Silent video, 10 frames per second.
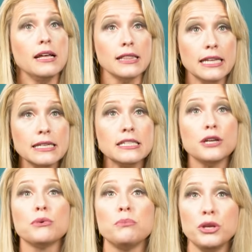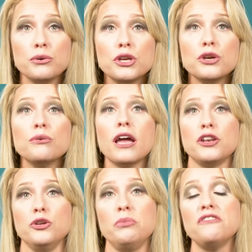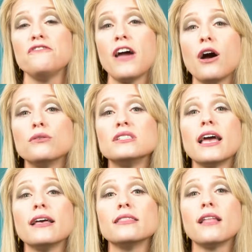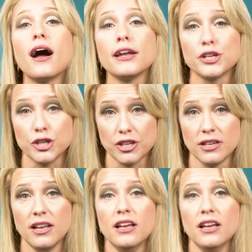lest he rebuke you and you be found a liar.